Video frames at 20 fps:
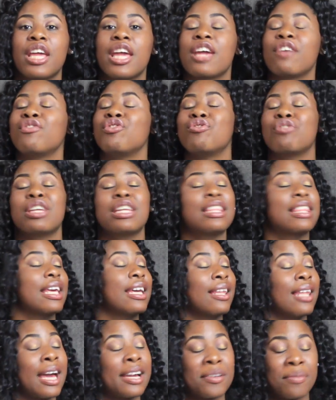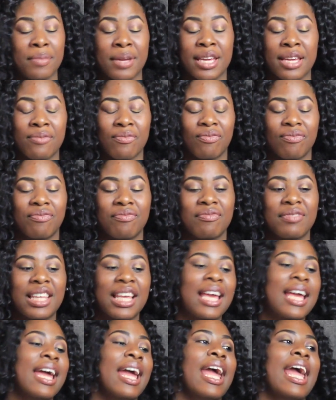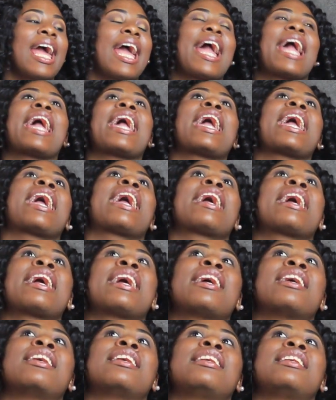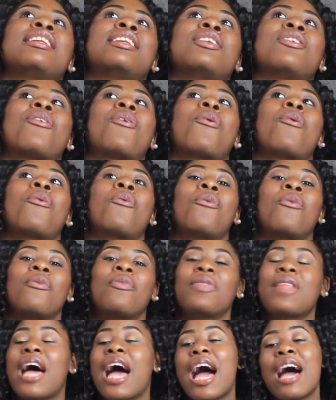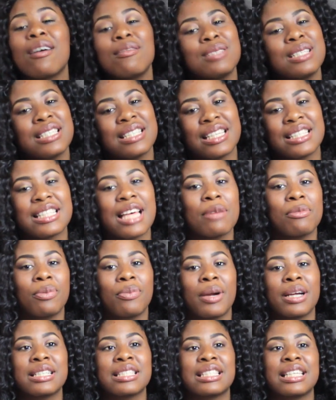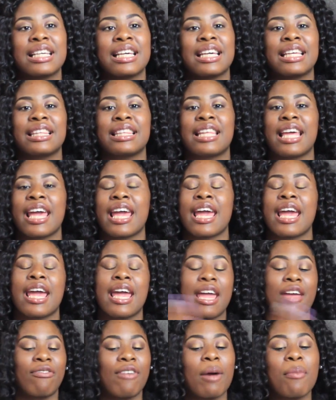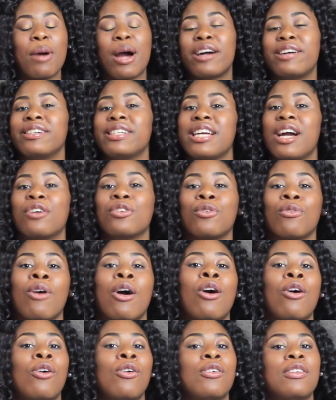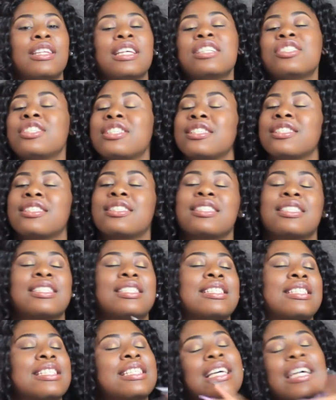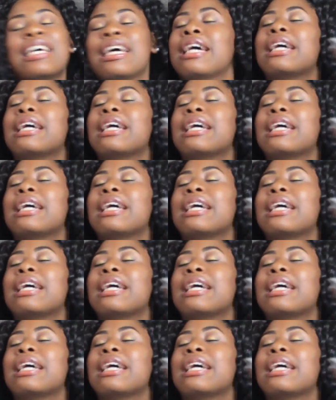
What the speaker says: if you anything like me, and I'm just the type of person that if I'm already on the road, let's just